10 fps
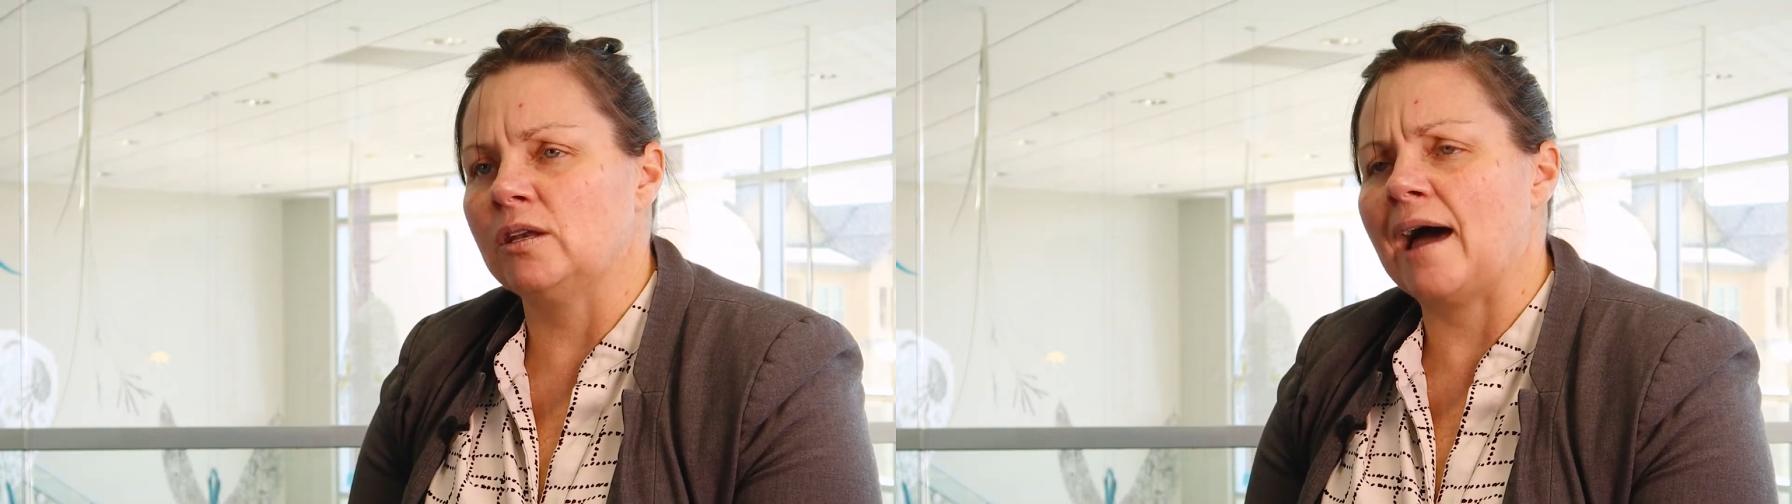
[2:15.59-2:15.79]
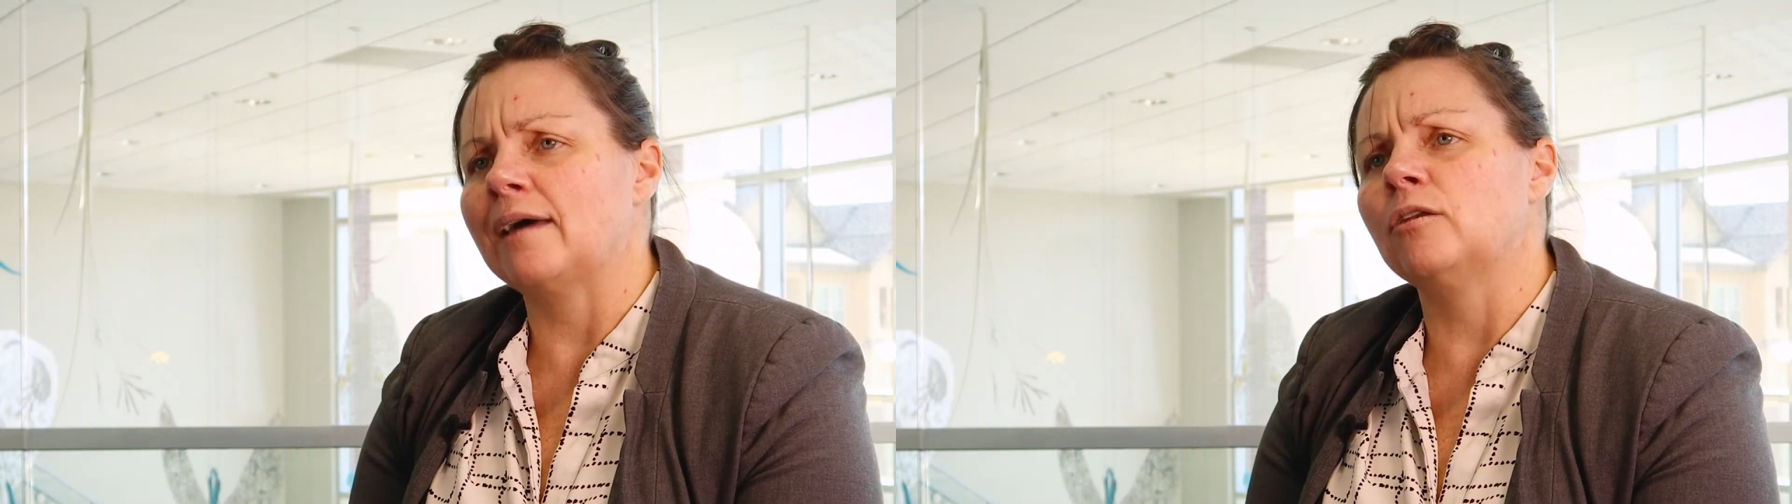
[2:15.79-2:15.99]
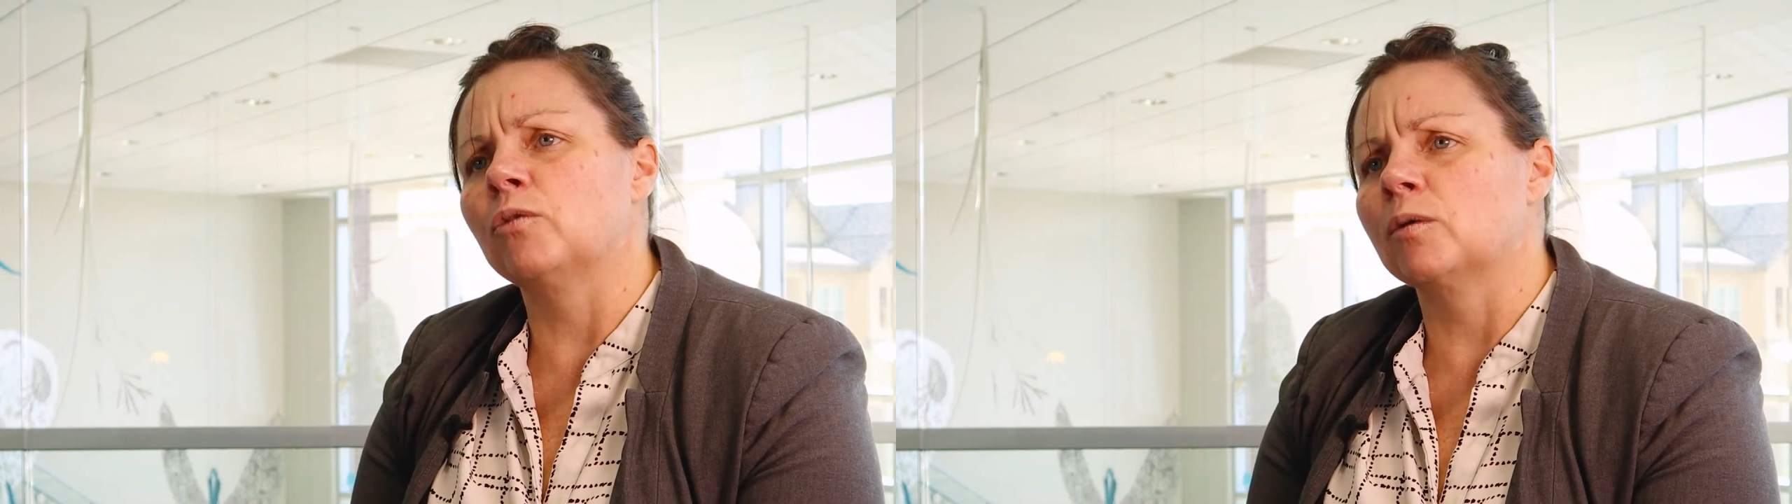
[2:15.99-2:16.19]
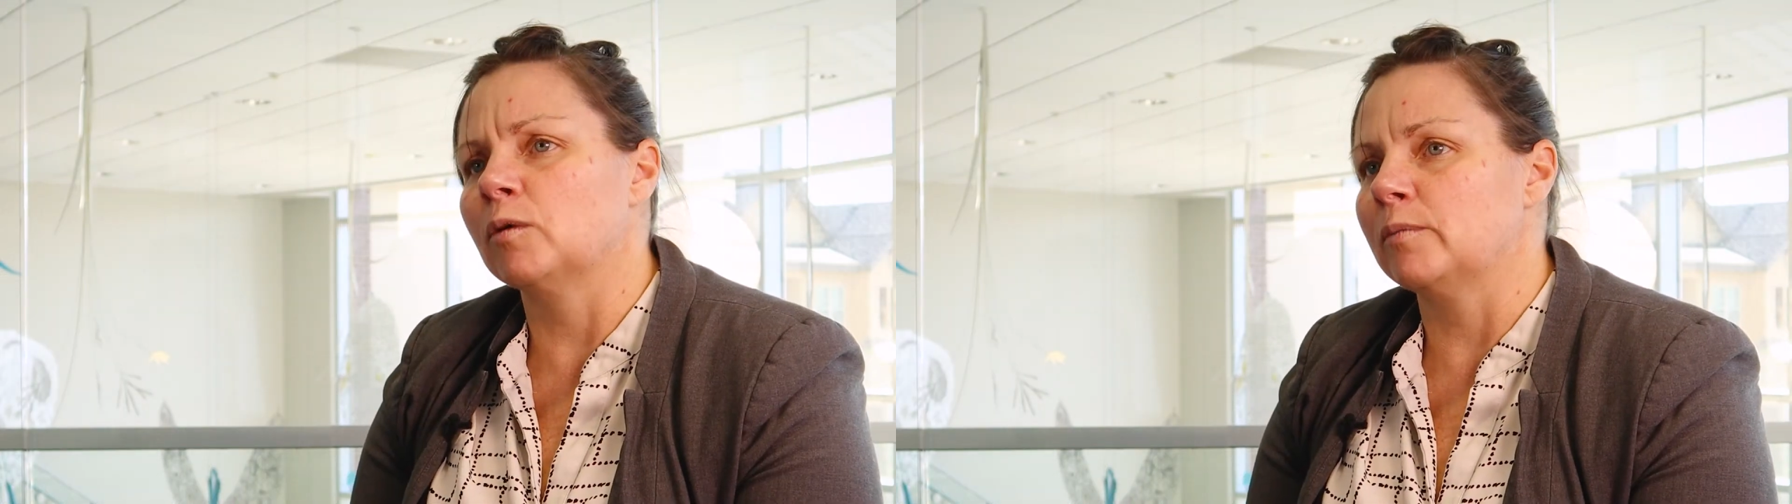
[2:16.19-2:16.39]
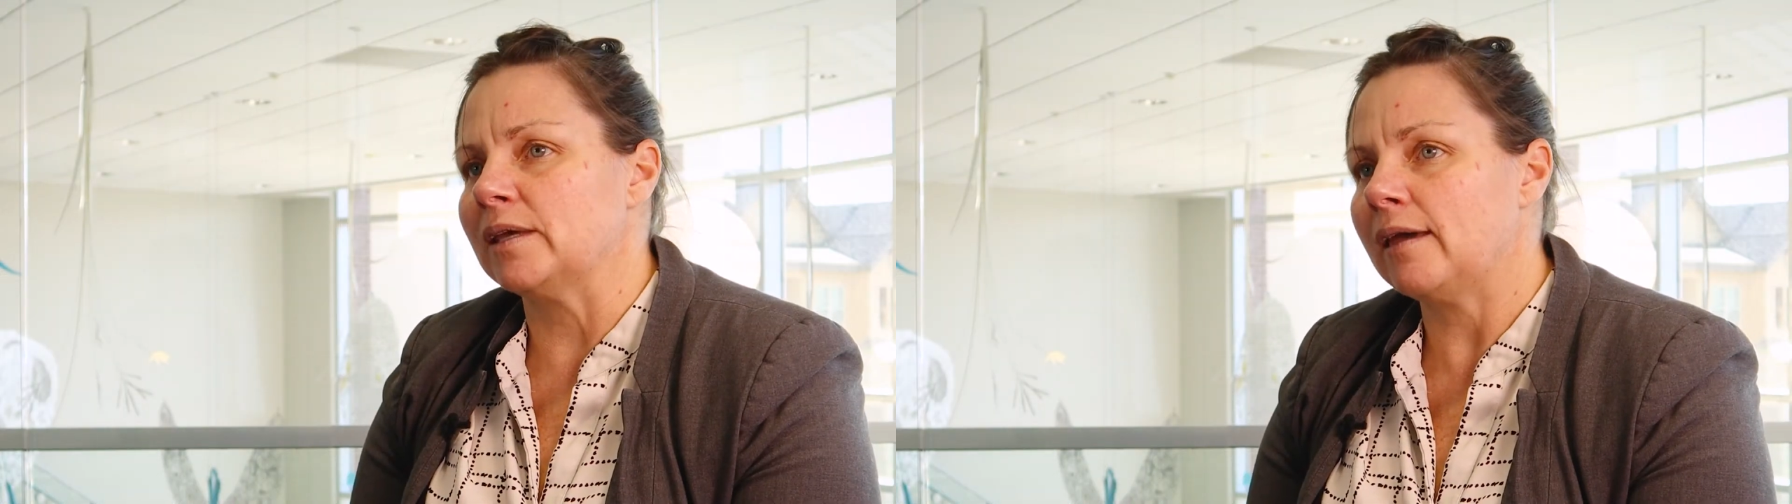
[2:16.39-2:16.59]
not
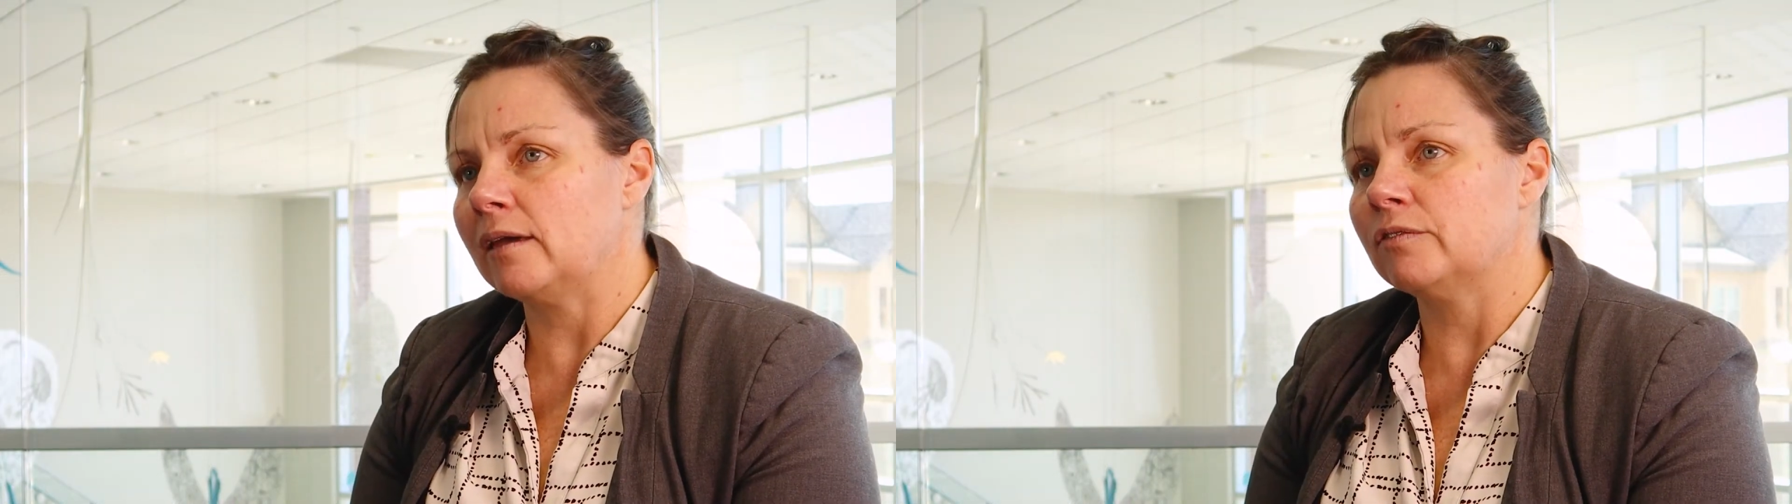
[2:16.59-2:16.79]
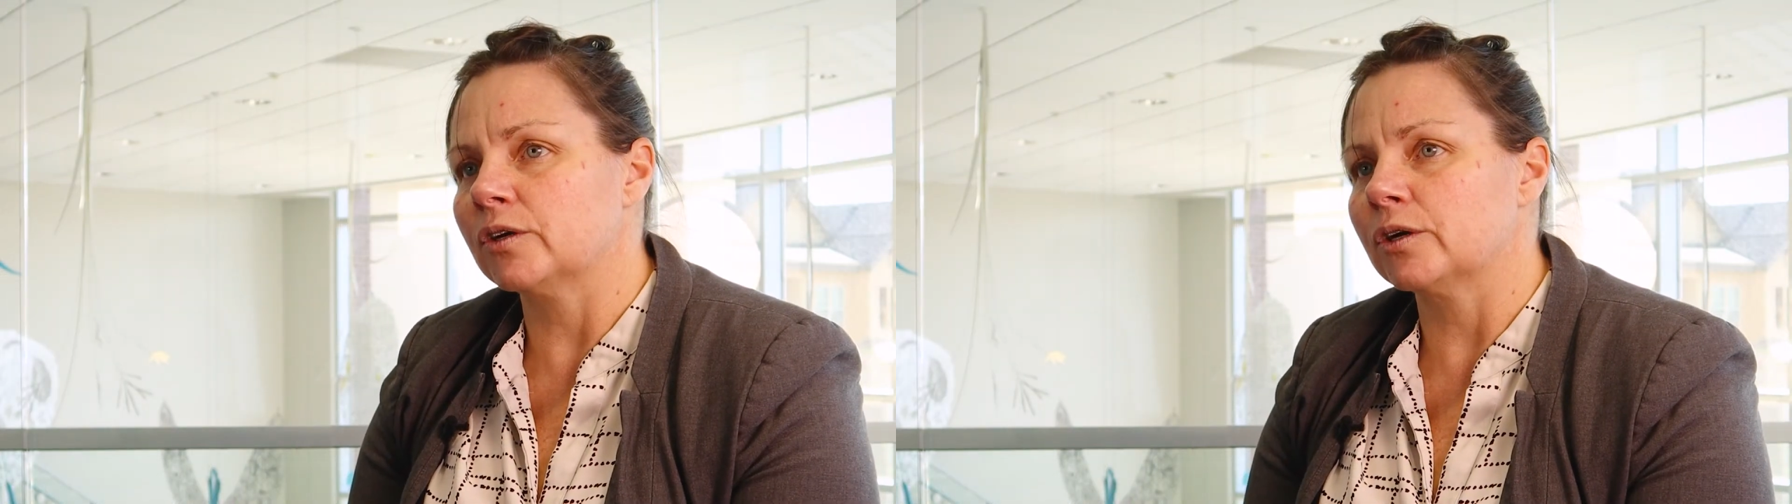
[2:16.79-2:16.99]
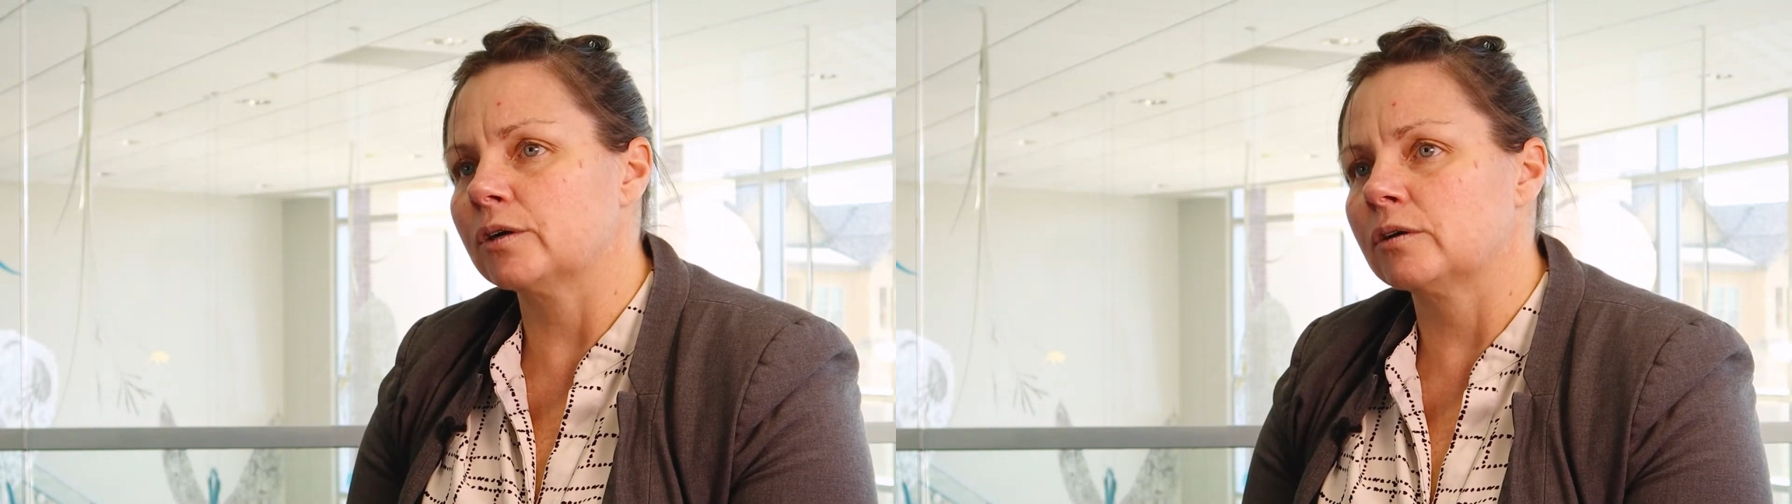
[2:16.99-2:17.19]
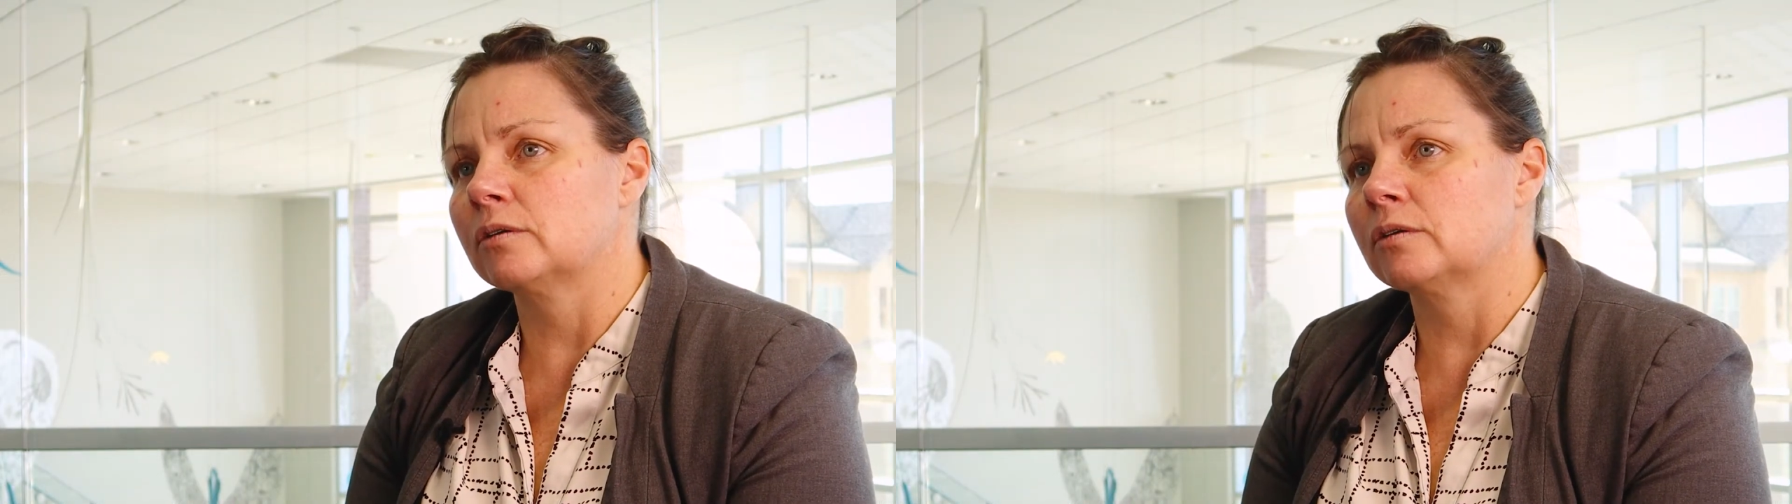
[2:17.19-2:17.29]
normal behavior.